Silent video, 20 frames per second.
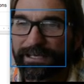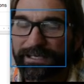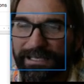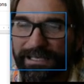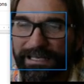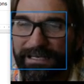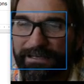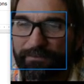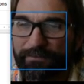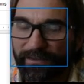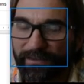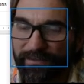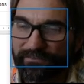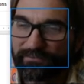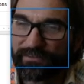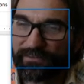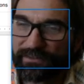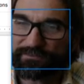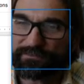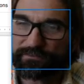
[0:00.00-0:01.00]
And let,
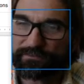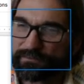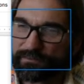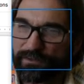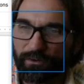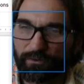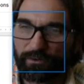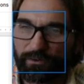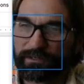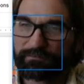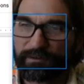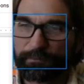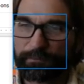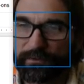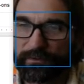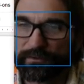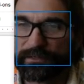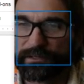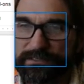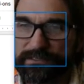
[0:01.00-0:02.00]
let's don't give up
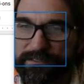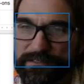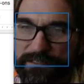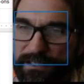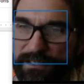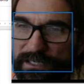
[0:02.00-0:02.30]
on this.